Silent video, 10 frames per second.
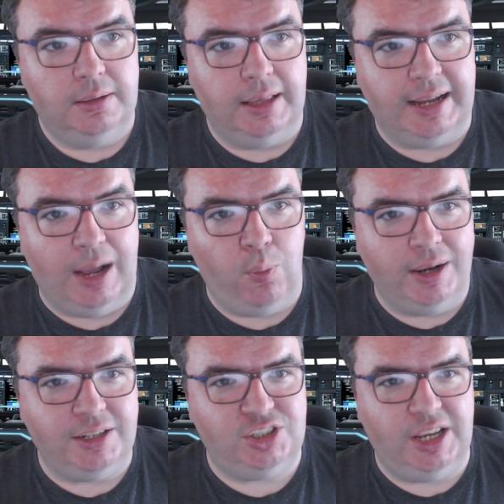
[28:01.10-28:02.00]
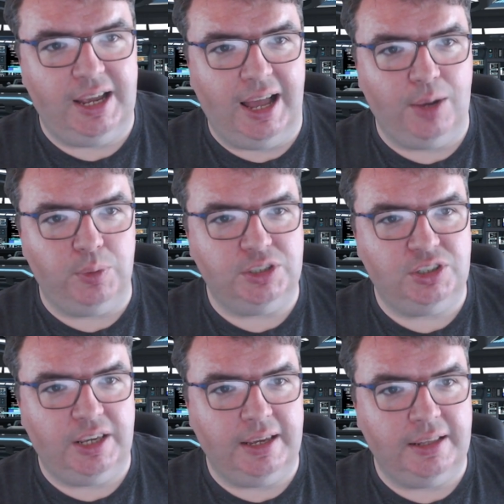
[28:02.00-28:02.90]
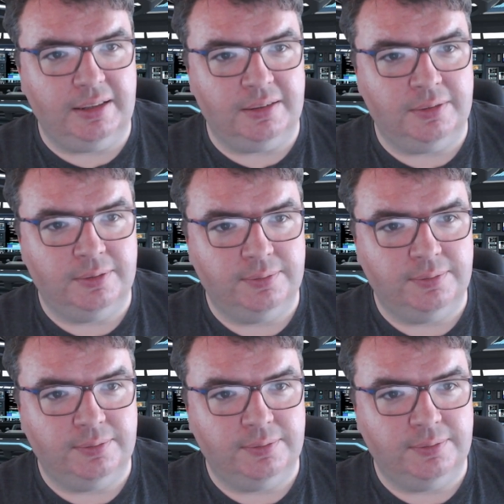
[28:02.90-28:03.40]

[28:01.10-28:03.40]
like, I want to say I was in